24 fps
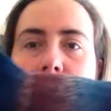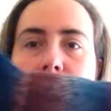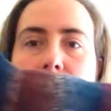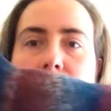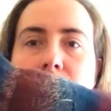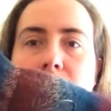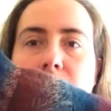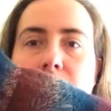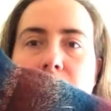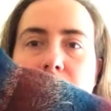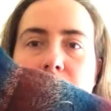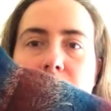
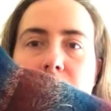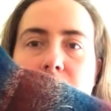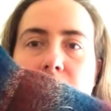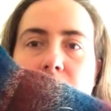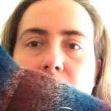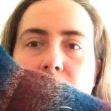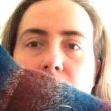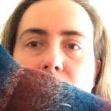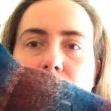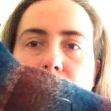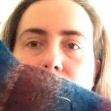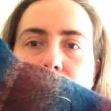Yeah,
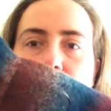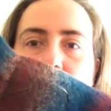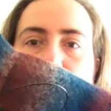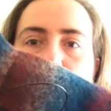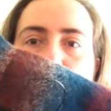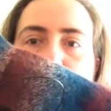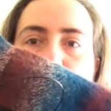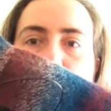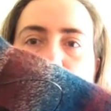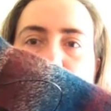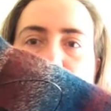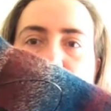so
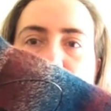not